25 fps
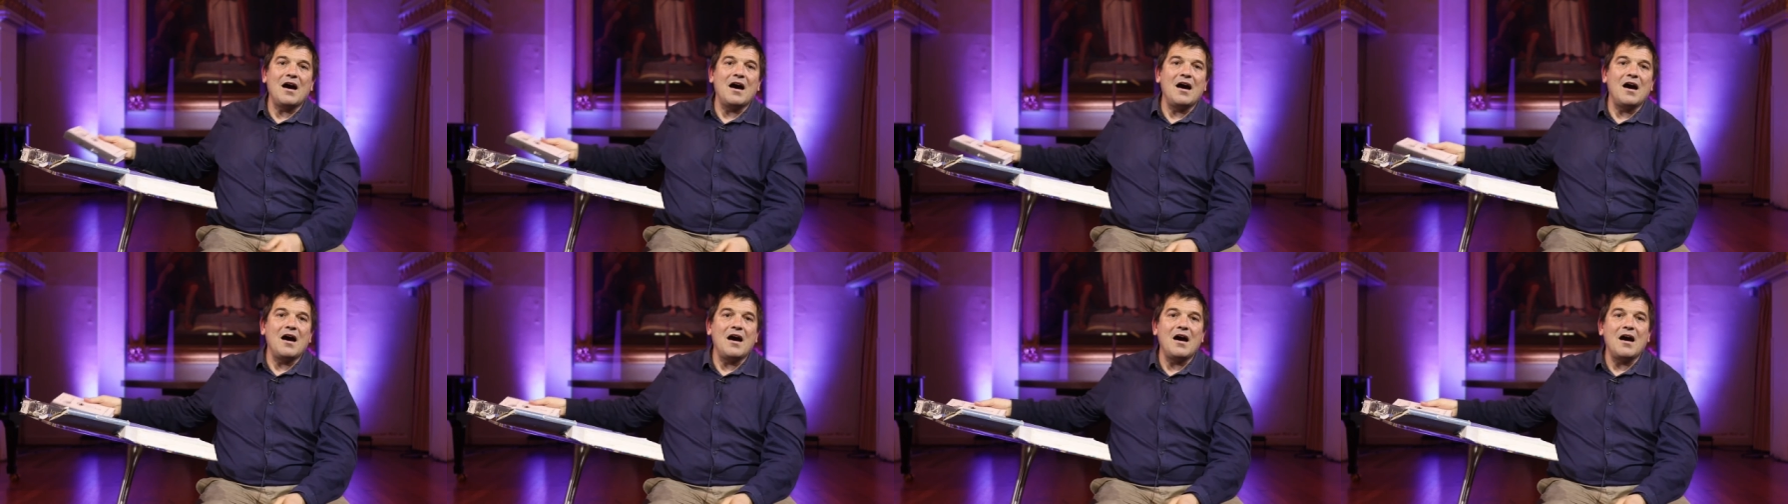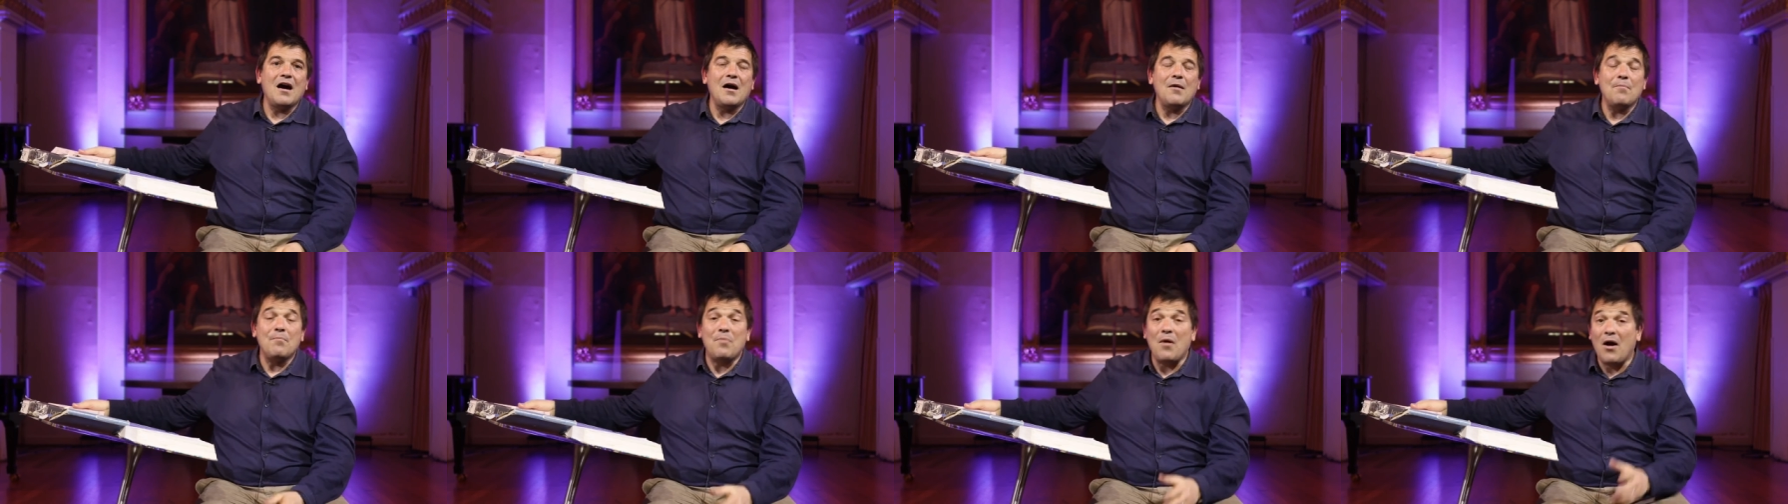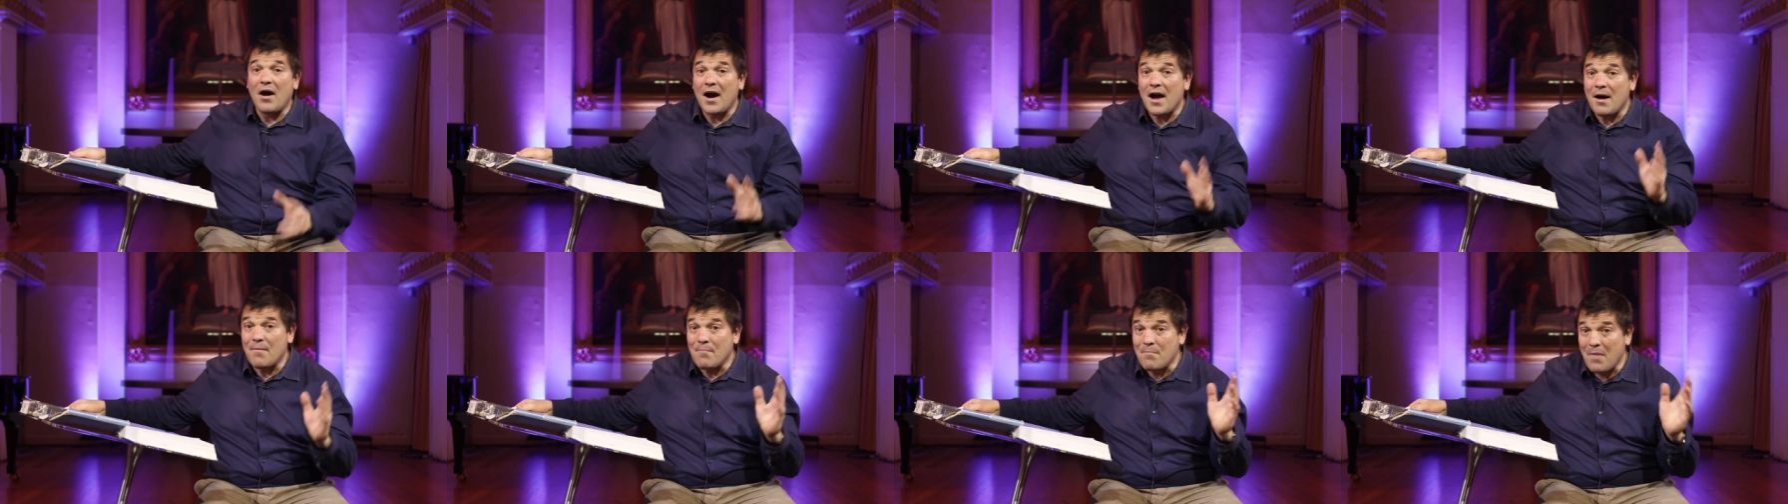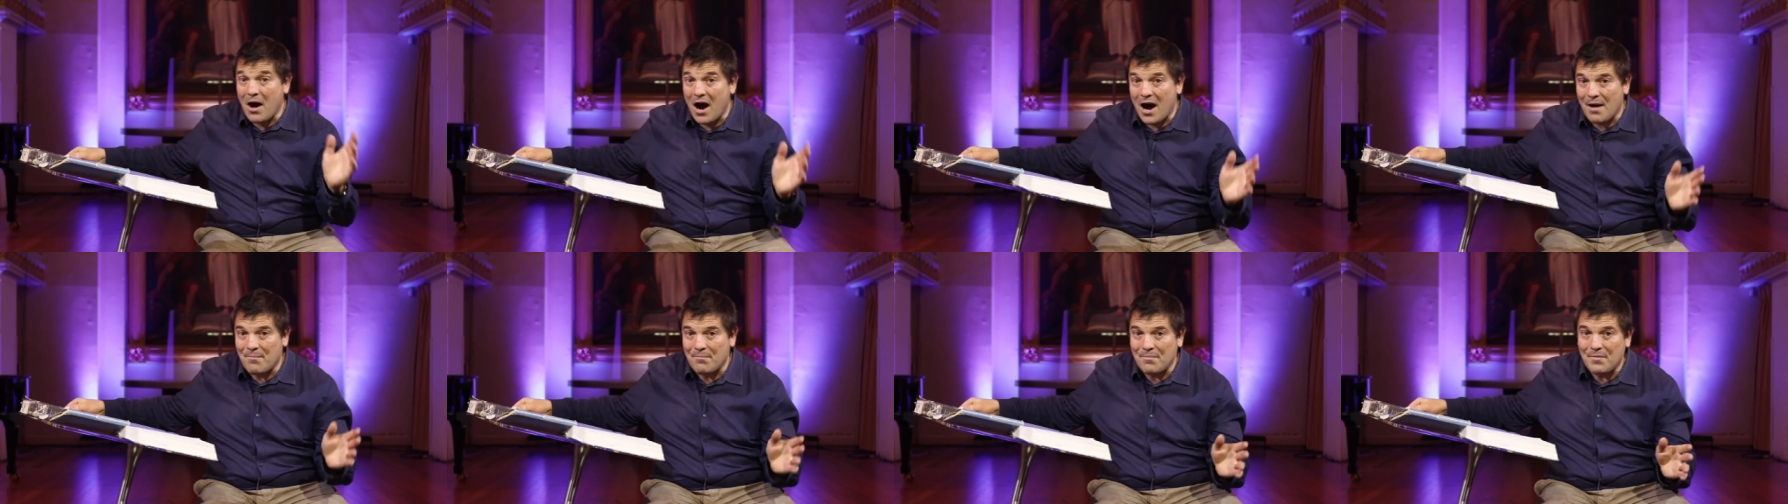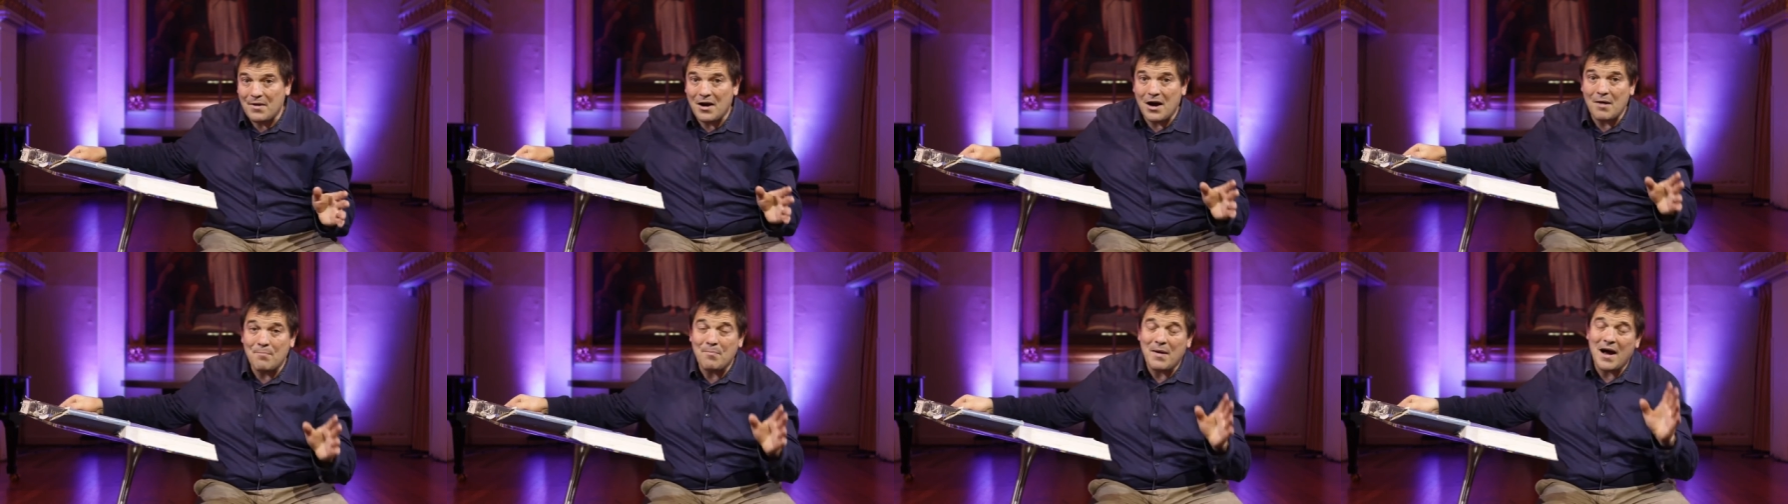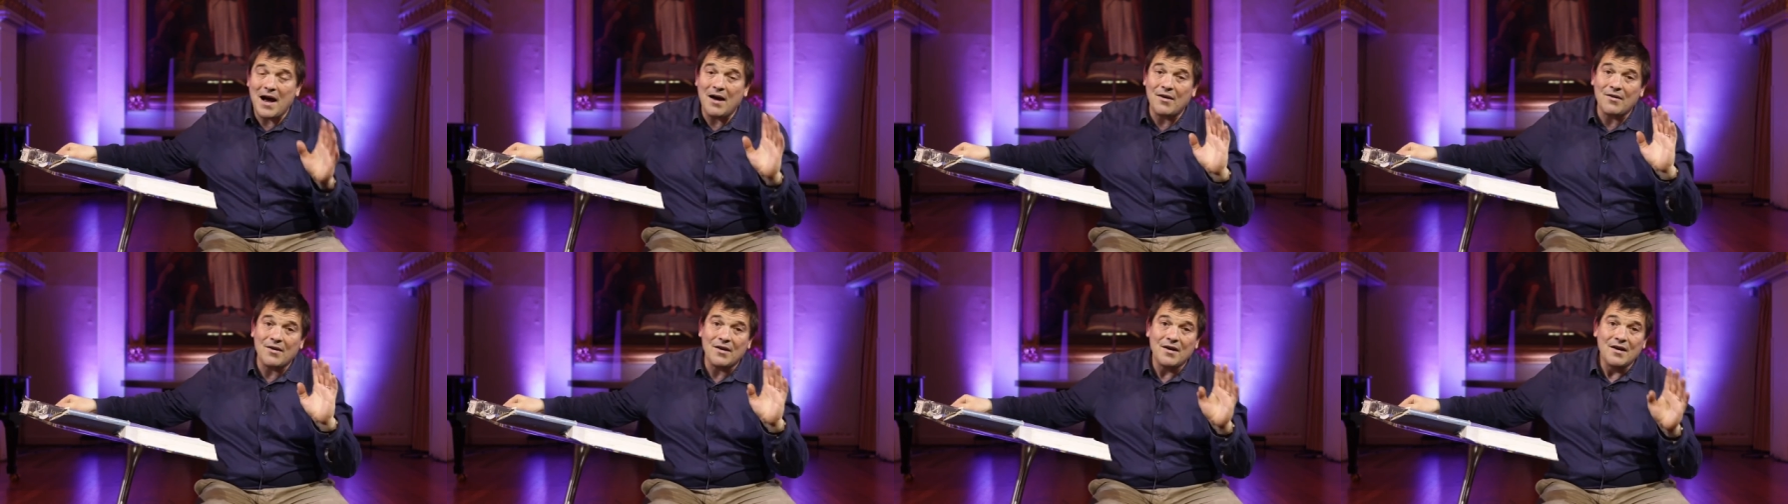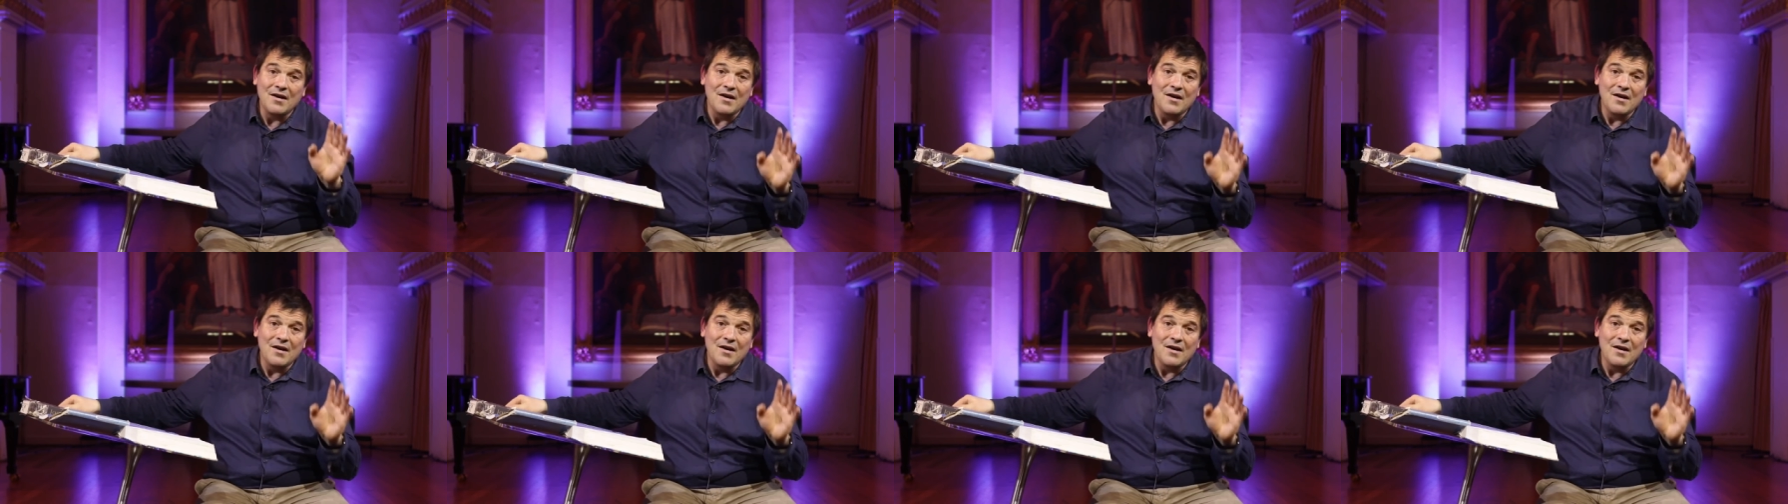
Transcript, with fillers: uh, by a mum about